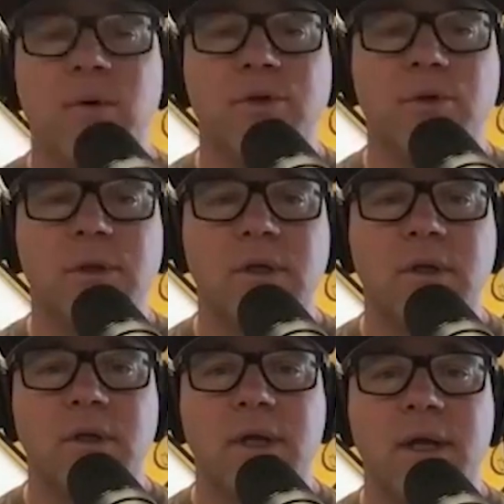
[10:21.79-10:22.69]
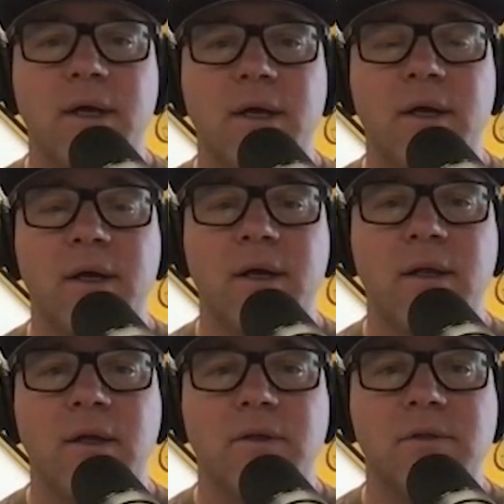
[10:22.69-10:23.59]
we'll do a
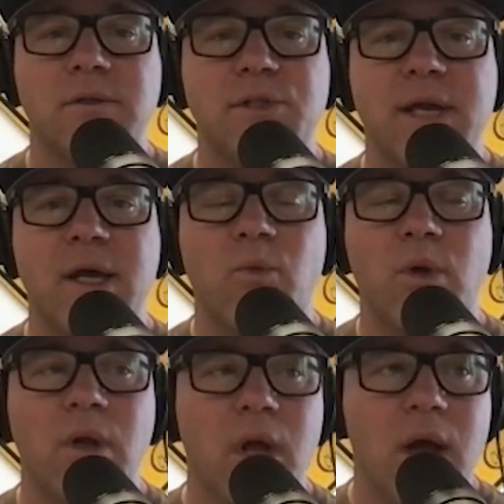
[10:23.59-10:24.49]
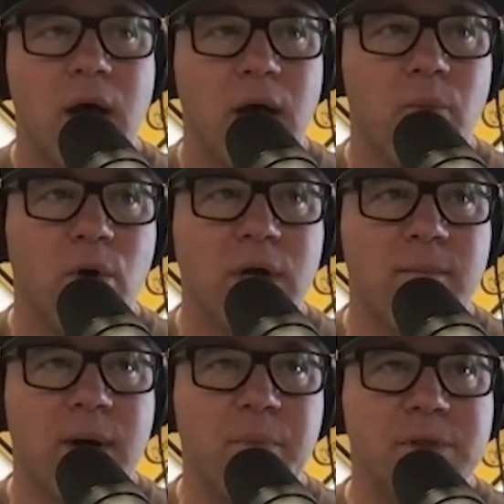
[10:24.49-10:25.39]
little sale. We'll
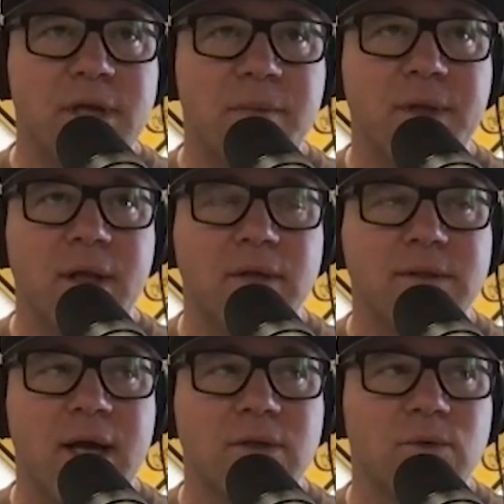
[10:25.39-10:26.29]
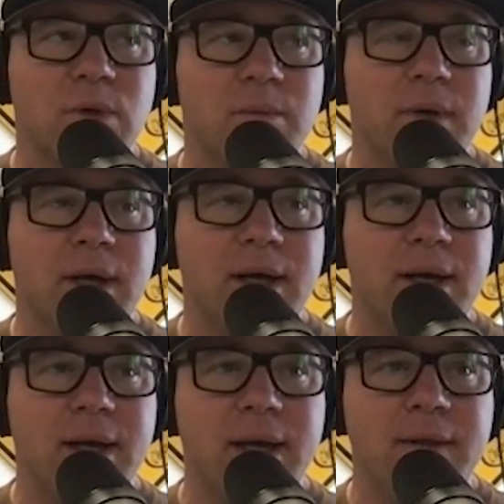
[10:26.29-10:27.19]
come up with something. I'll talk to them,
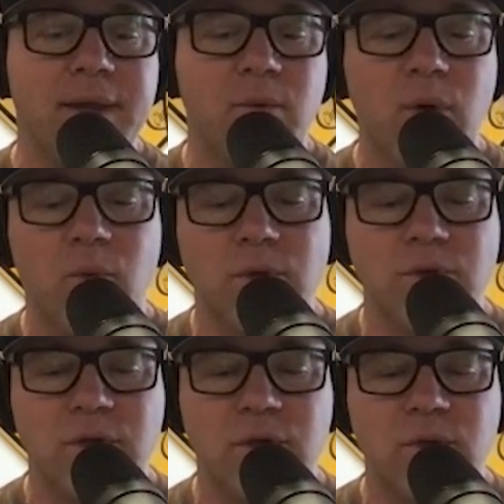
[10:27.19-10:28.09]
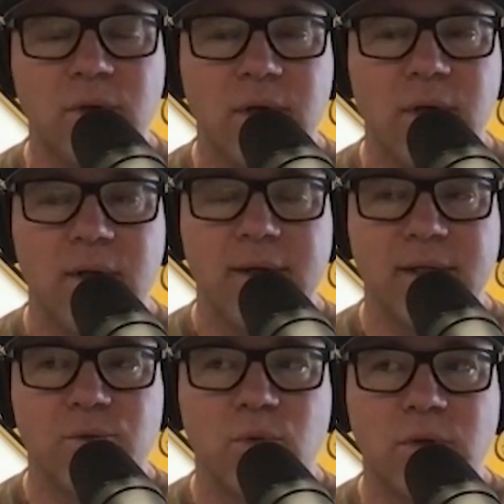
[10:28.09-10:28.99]
and then what we'll do
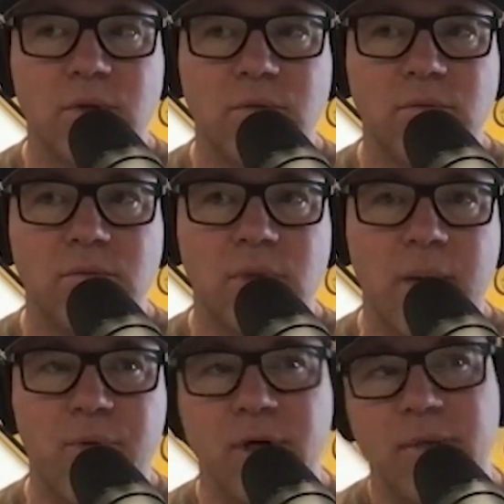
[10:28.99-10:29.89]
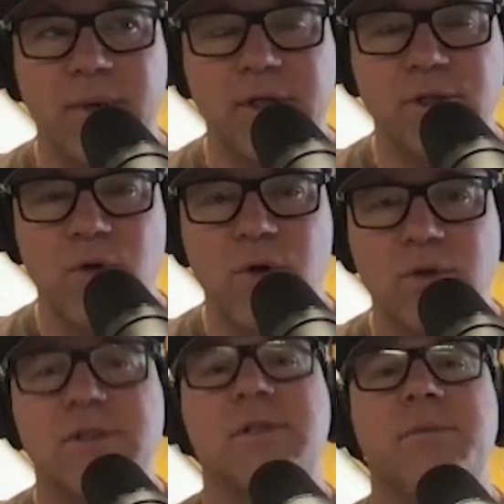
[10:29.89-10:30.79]
is I'll put it in my show
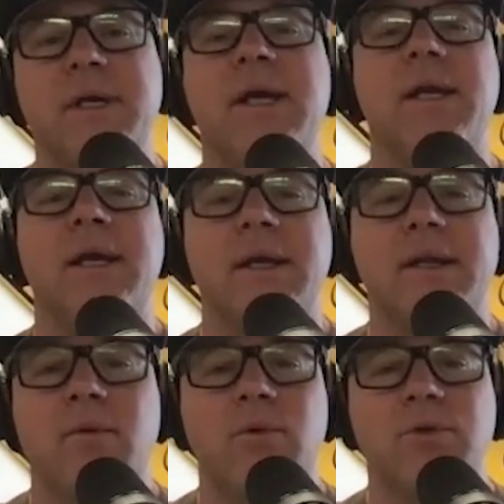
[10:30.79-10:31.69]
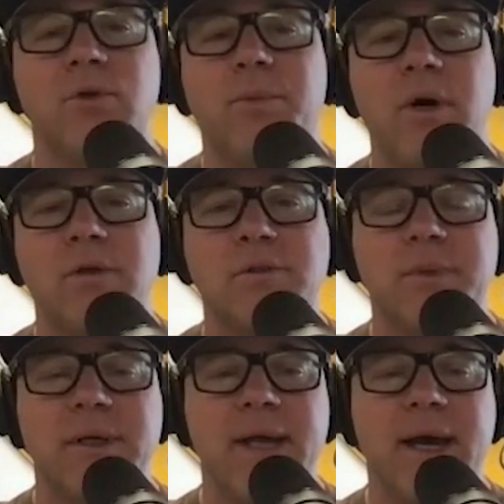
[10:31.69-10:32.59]
notes at the beginning, and then we'll do a post.
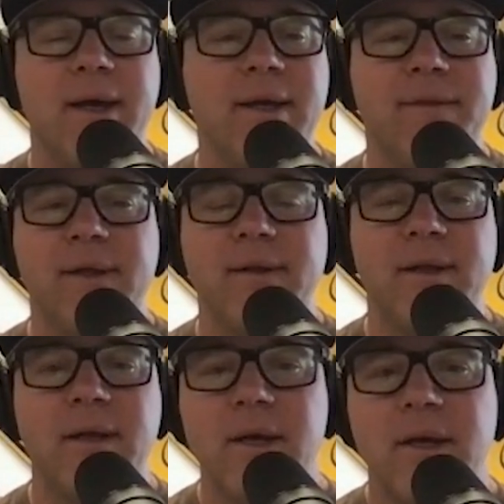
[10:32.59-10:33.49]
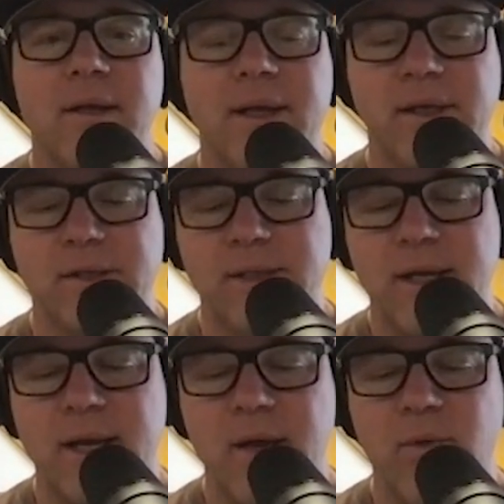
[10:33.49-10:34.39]
But yeah, anything that, like you
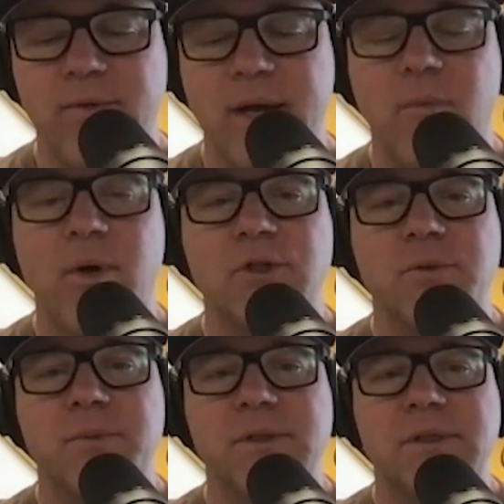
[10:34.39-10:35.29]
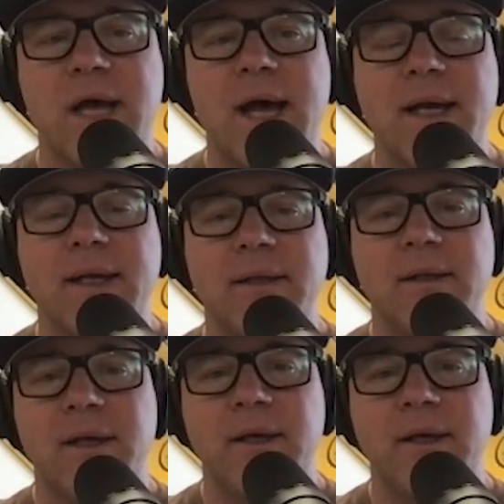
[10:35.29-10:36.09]
said, hey, we've got a bunch of them in stock, and